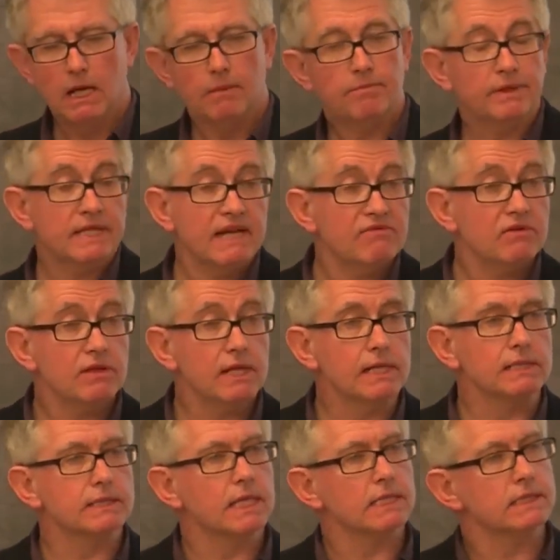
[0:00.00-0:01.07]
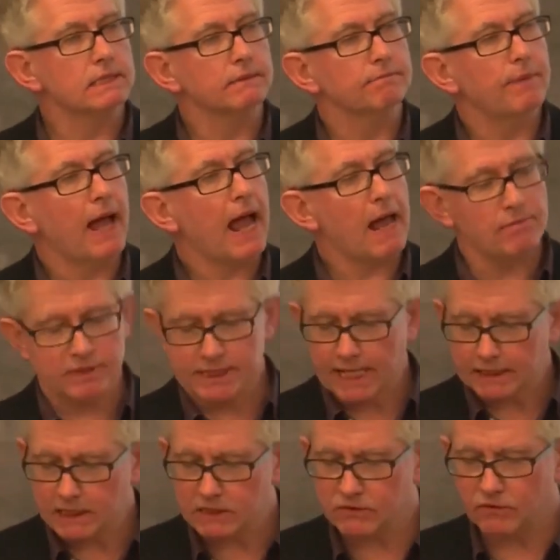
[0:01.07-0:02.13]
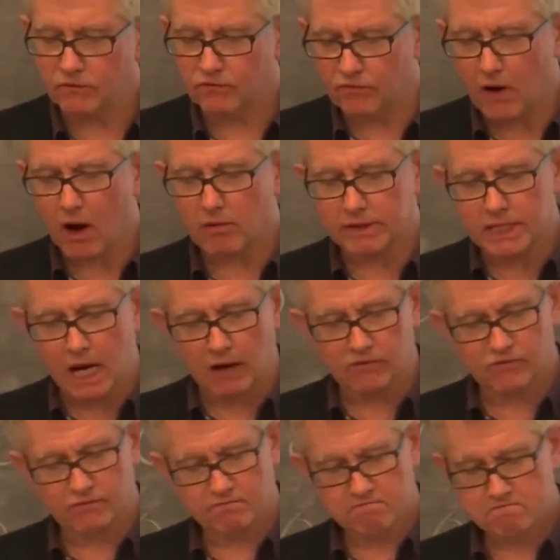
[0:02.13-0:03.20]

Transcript: But even this doesn't perhaps get us far enough.